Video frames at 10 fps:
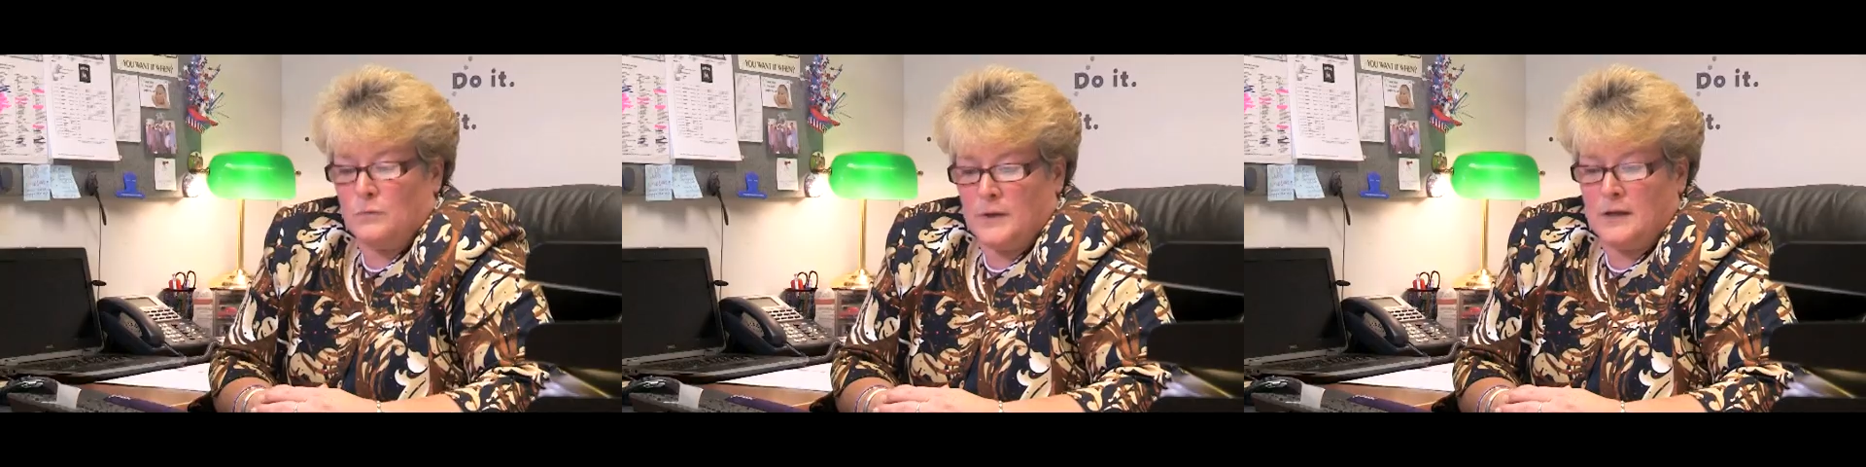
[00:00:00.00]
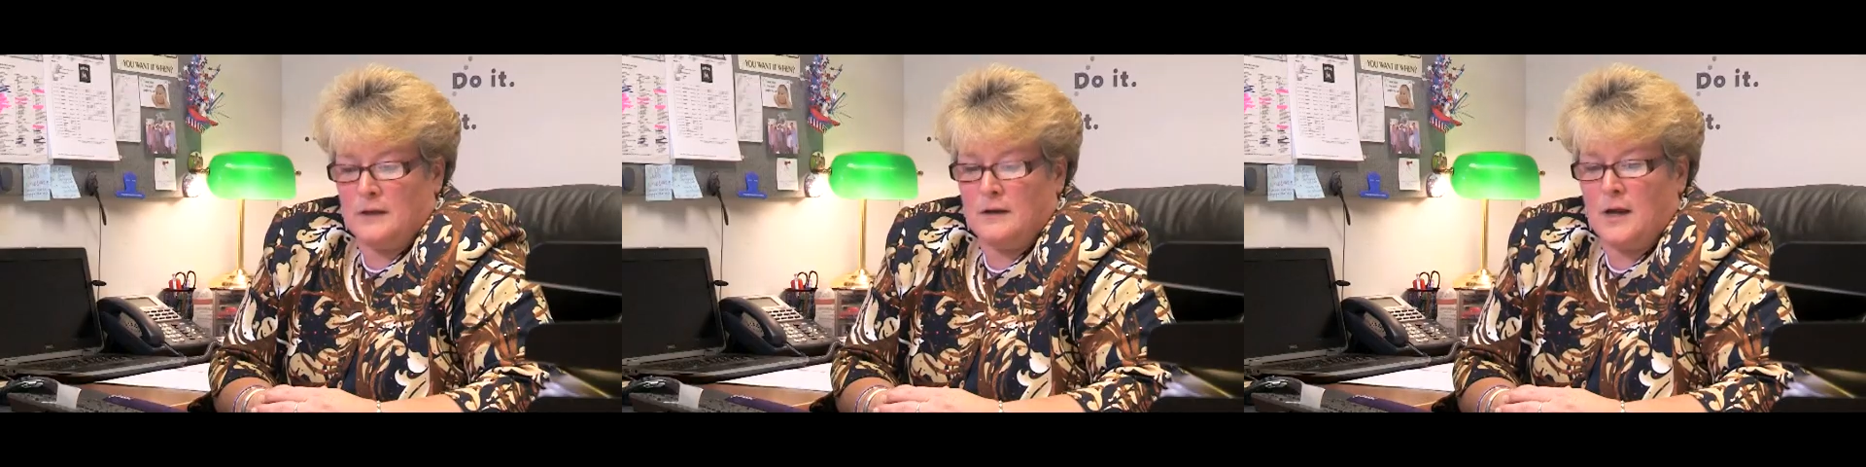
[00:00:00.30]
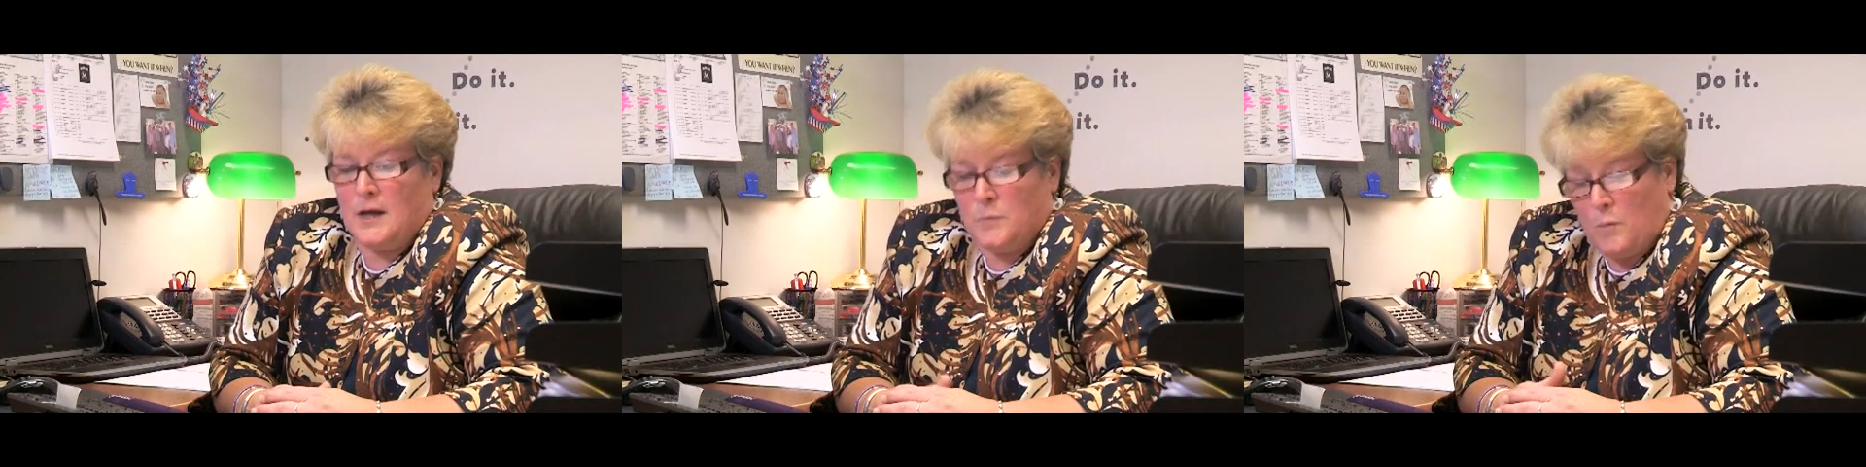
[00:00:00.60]
we
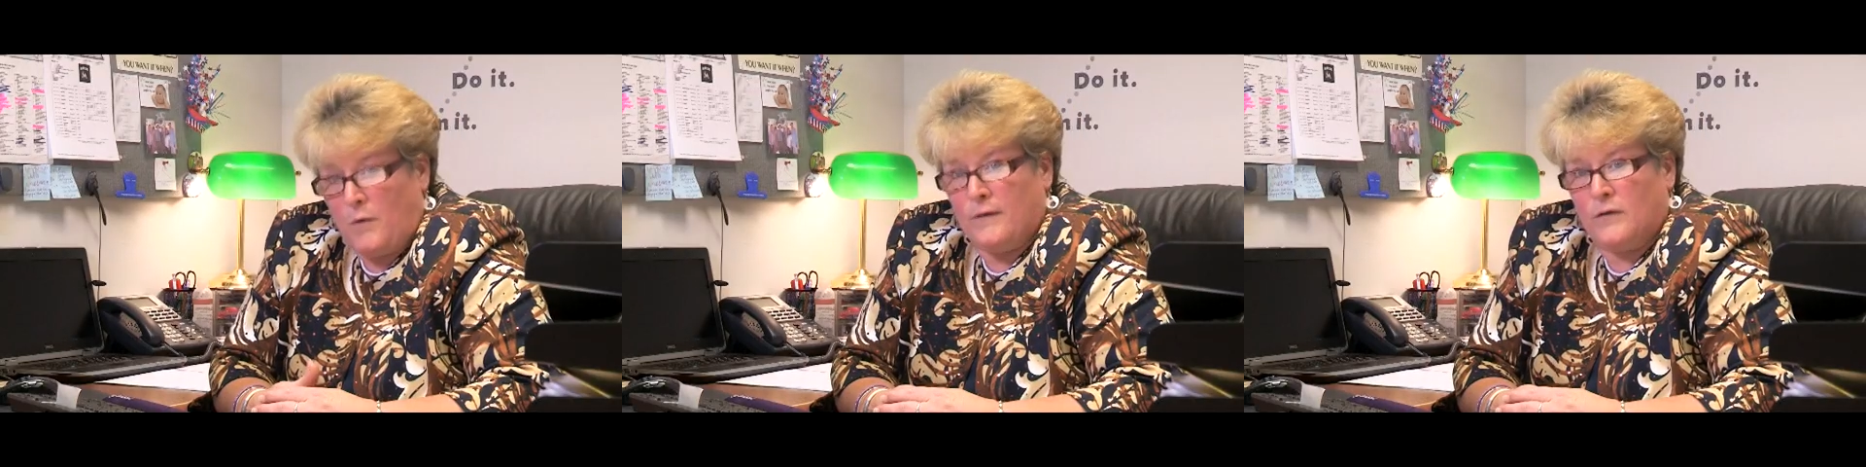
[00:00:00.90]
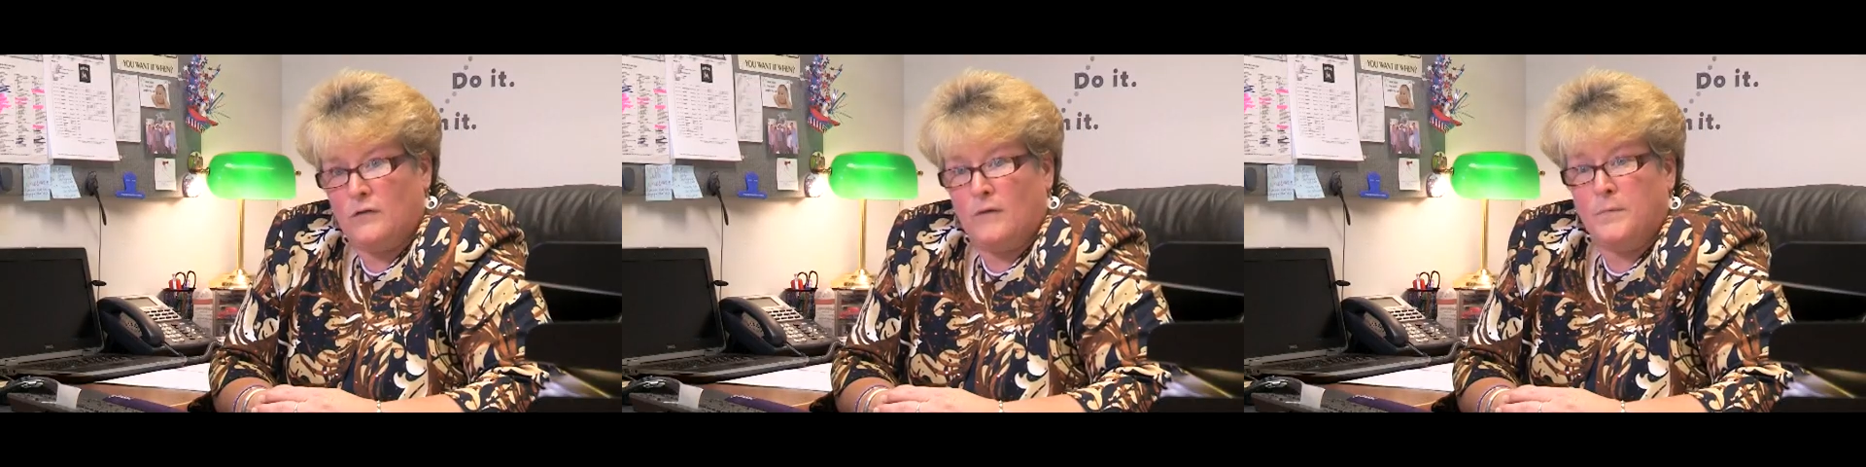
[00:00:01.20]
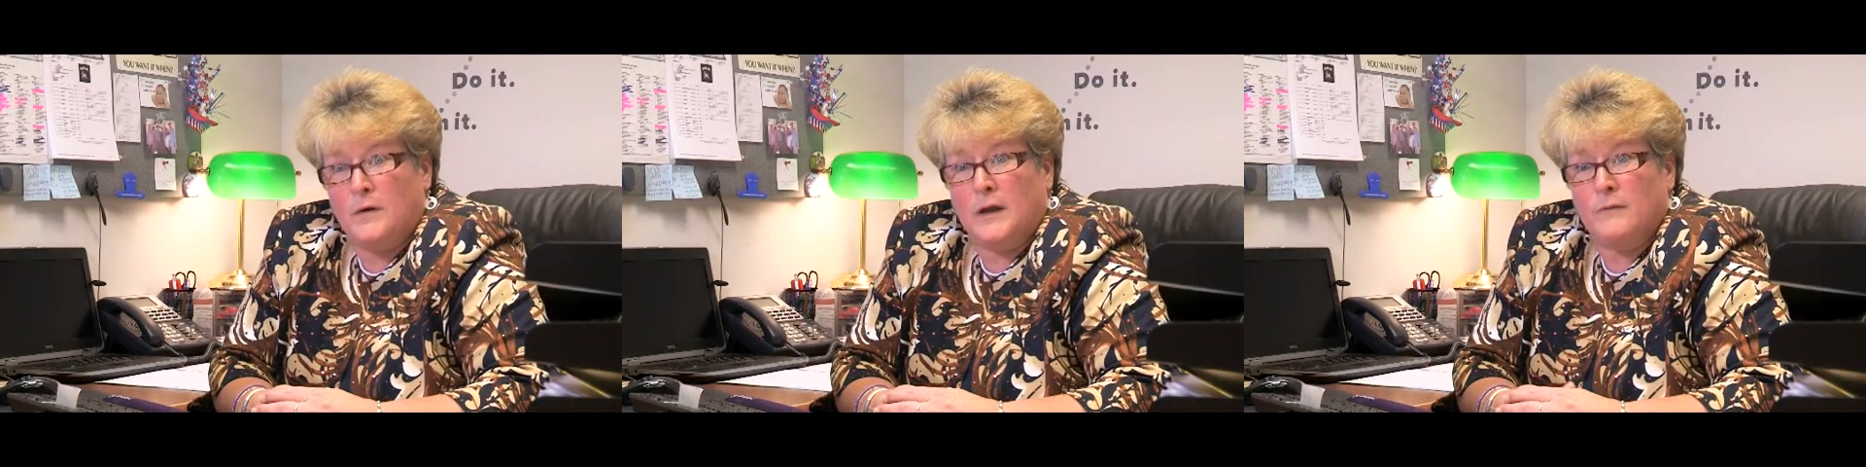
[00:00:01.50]
had a memorial
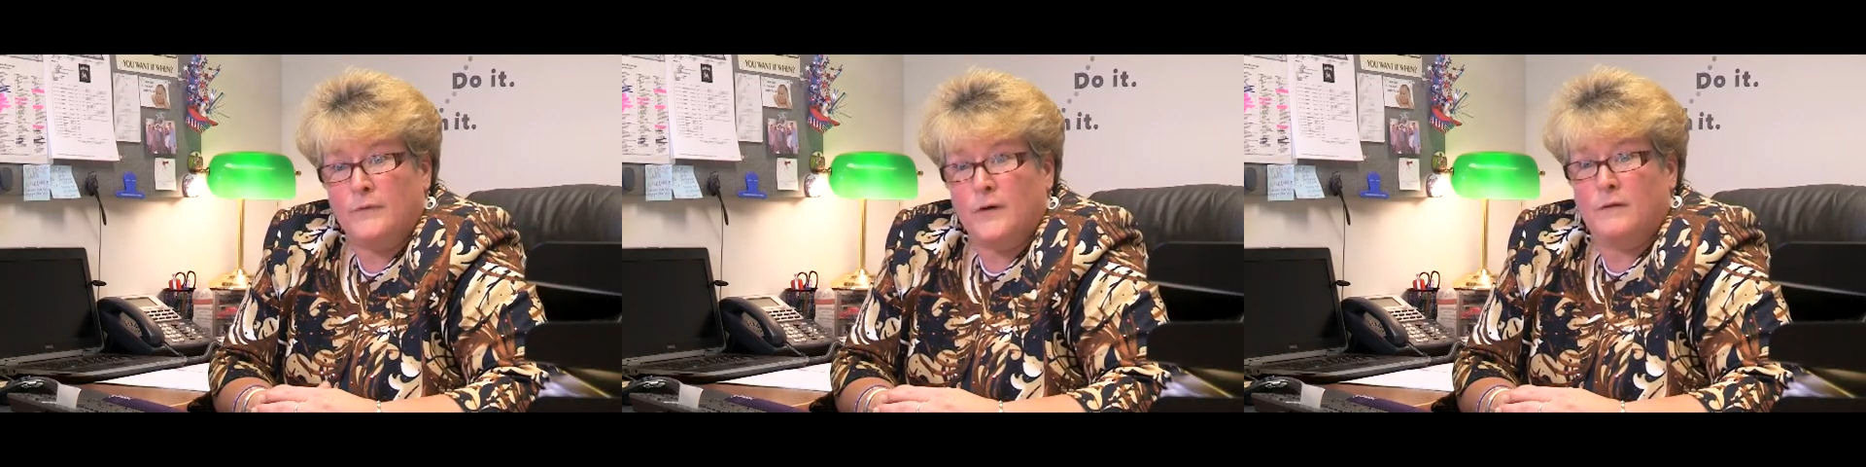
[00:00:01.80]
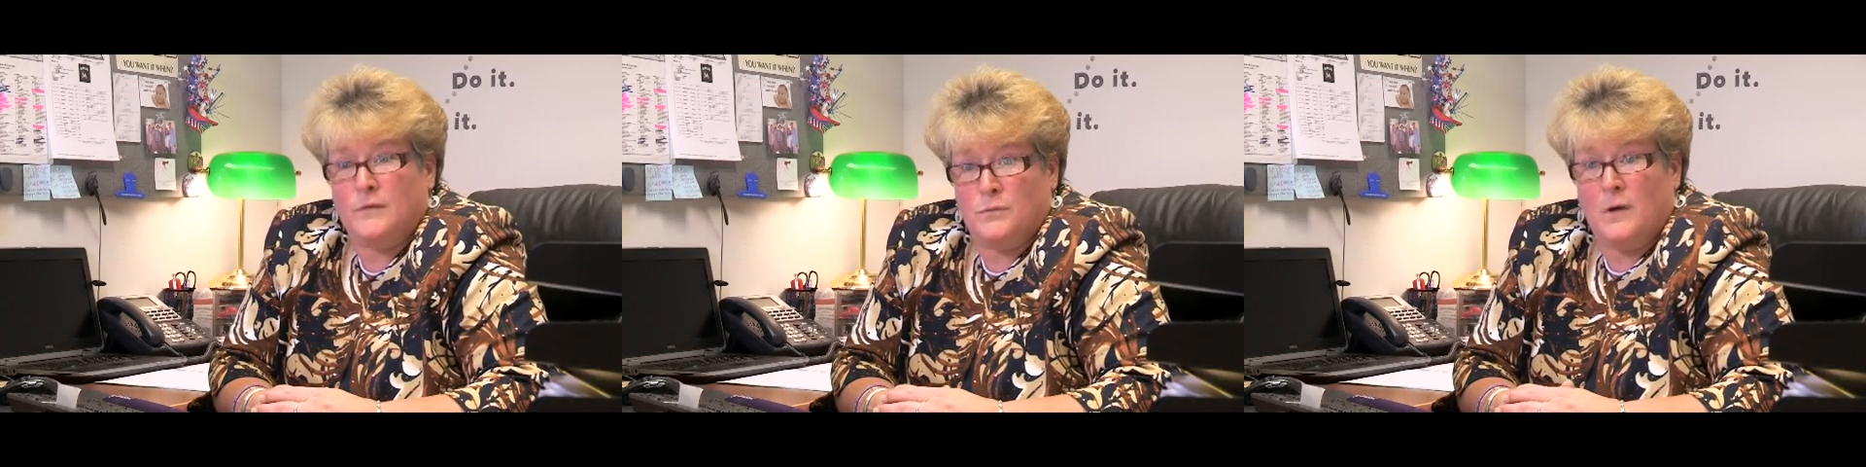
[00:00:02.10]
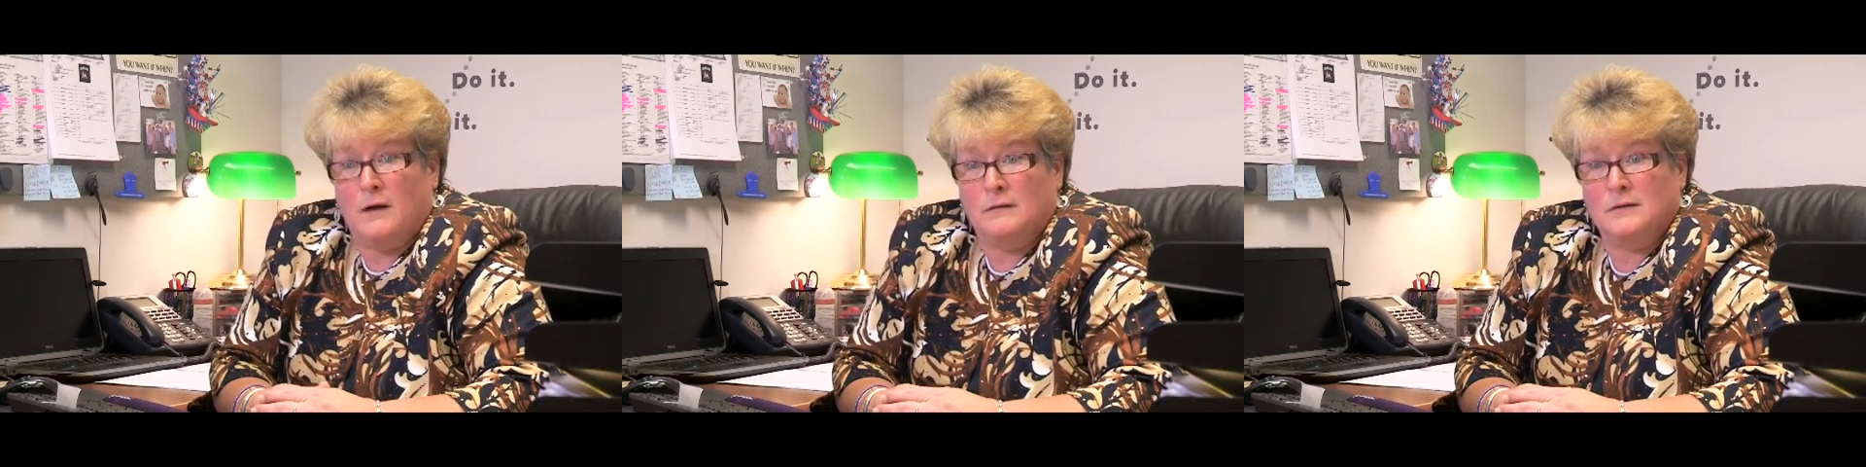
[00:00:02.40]
softball game for her as
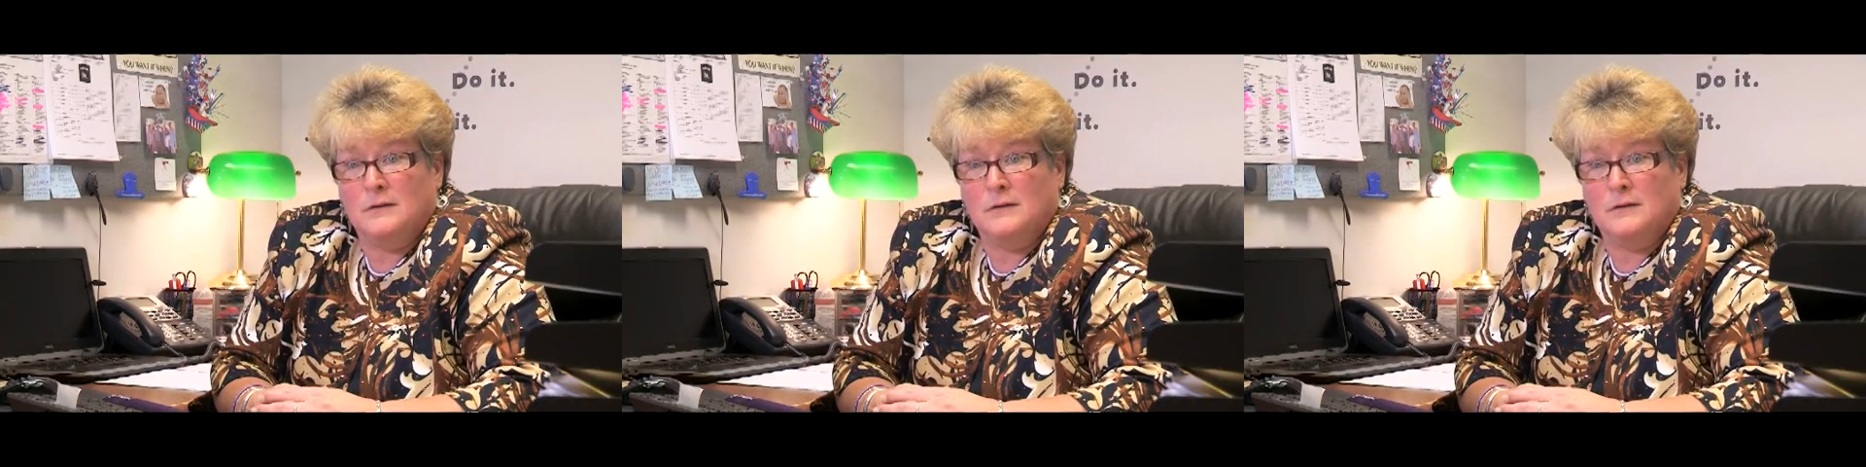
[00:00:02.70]
well.